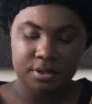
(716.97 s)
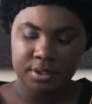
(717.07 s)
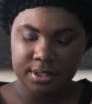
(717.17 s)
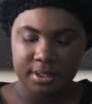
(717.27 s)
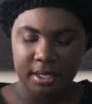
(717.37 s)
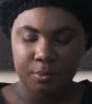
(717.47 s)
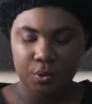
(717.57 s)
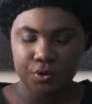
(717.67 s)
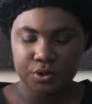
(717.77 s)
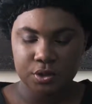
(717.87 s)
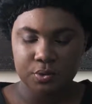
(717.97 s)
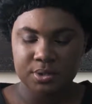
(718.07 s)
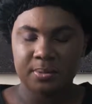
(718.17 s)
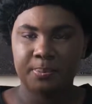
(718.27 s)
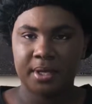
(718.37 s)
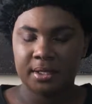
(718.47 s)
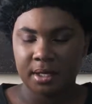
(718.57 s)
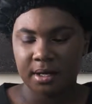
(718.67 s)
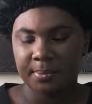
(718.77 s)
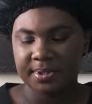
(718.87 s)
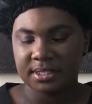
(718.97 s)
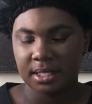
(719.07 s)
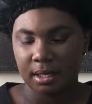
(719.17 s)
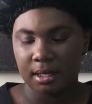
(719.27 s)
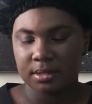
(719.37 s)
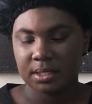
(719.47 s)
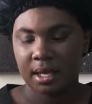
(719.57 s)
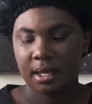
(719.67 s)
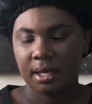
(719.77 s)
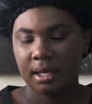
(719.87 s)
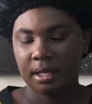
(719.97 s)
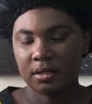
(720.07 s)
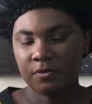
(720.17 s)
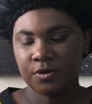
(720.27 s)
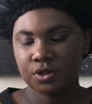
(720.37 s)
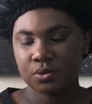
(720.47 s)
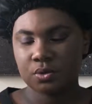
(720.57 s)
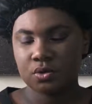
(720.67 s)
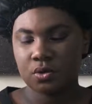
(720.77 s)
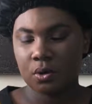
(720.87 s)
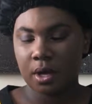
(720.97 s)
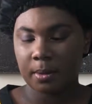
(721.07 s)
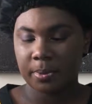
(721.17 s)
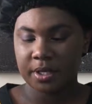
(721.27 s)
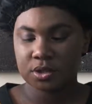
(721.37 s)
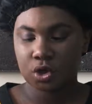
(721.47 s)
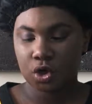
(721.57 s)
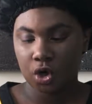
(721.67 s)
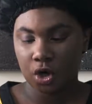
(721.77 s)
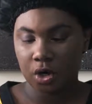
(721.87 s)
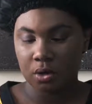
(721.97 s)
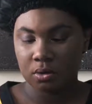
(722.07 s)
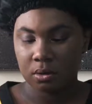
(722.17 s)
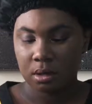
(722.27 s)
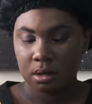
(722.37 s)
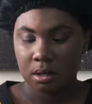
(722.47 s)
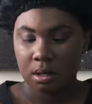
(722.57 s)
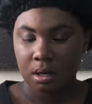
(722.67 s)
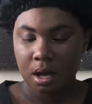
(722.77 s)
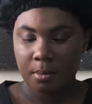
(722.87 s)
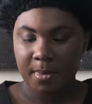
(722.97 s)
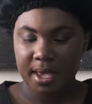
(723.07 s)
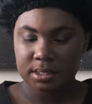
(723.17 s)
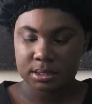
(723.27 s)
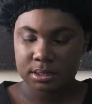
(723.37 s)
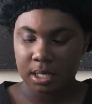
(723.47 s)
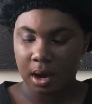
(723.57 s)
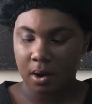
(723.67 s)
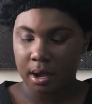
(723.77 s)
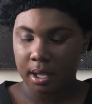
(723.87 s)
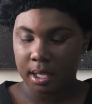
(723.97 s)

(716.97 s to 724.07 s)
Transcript: the NYX side, I'm going to use the Pin Up Tease Individual Plus Curl Mascara